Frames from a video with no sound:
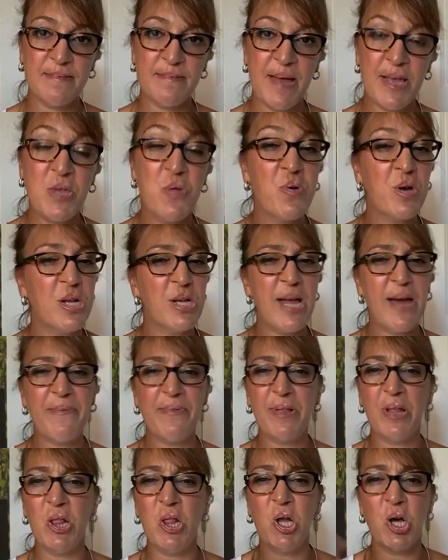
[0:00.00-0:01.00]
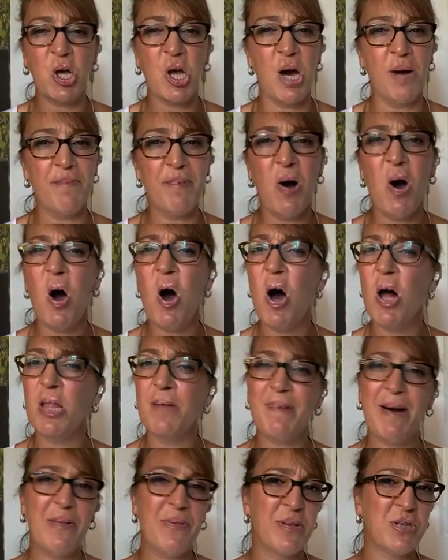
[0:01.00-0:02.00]
And you can definitely look up all
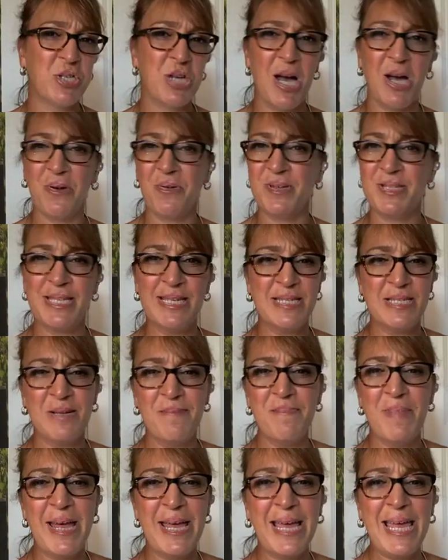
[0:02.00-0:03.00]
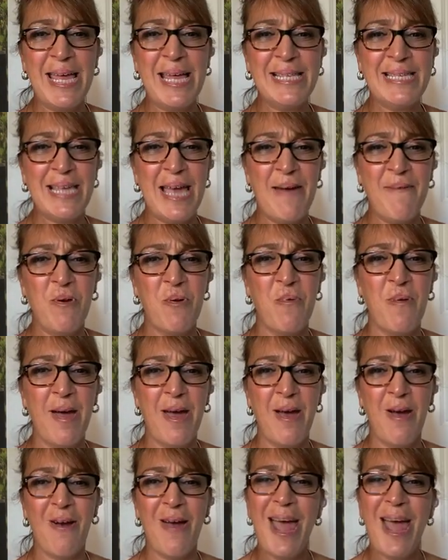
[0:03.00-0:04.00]
about the chakra system, like it's everywhere.